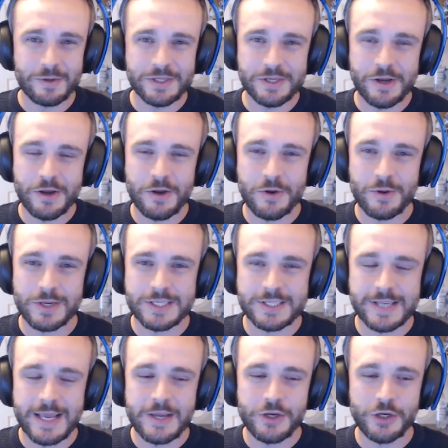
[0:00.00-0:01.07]
So
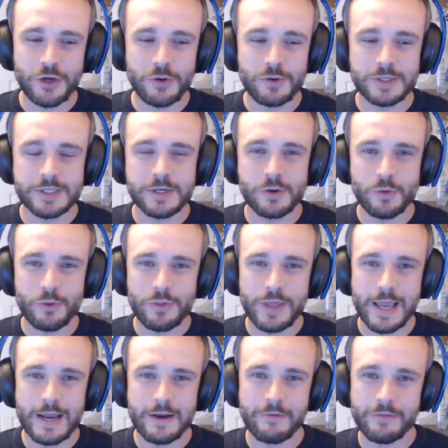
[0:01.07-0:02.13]
stay tuned till
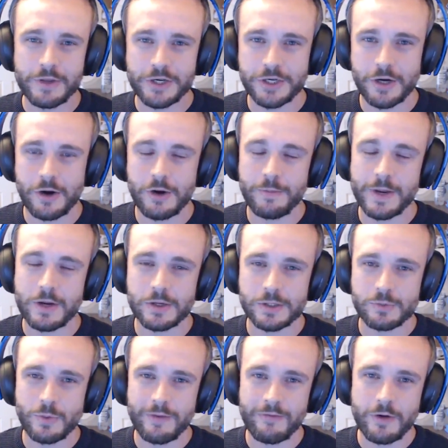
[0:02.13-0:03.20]
the end of the show
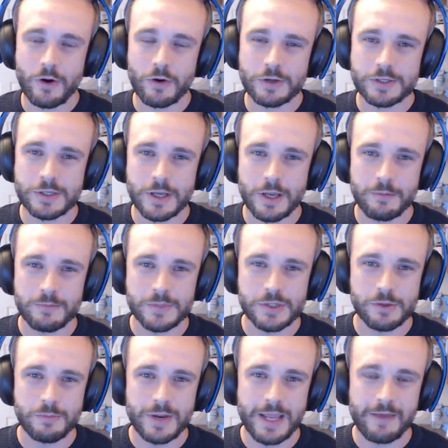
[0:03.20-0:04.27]
because we've got some
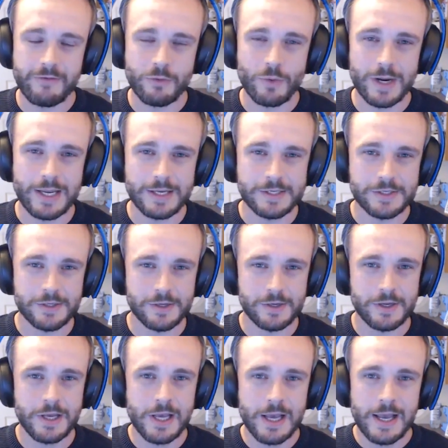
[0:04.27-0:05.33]
giveaways to